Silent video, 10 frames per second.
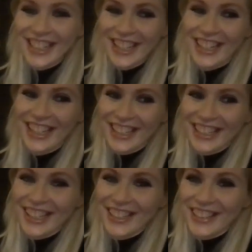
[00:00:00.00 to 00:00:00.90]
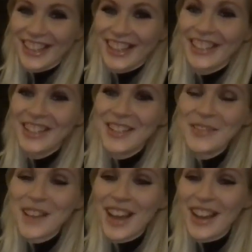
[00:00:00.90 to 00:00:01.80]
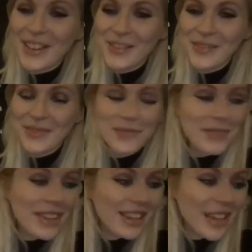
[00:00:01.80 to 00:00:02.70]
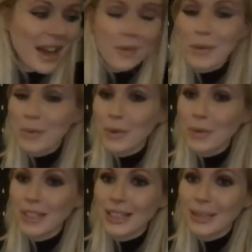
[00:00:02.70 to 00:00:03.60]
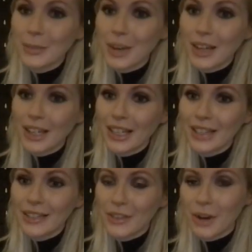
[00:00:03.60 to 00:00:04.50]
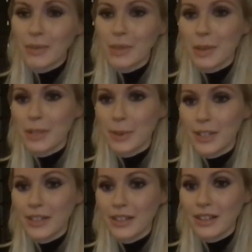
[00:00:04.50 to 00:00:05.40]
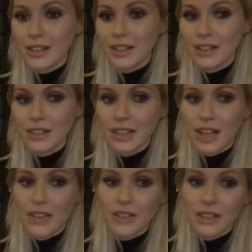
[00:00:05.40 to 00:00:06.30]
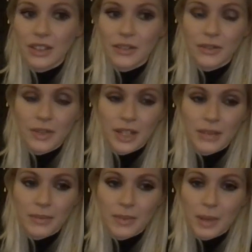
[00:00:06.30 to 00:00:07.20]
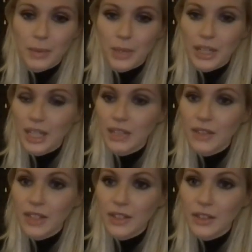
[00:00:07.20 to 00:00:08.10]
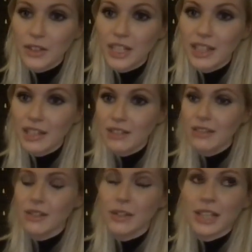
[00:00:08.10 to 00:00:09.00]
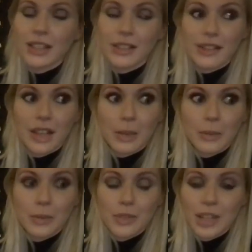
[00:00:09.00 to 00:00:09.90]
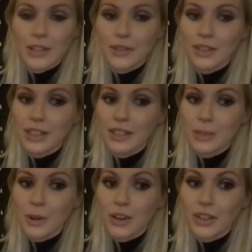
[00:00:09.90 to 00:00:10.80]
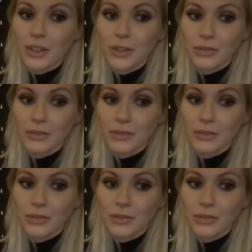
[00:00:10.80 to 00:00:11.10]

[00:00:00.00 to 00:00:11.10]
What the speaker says: I'll get on that. Yeah, but probably my Instagram is the best place to have a look if I'm putting any events on or anything. So that's Jennifer Lee Soprano.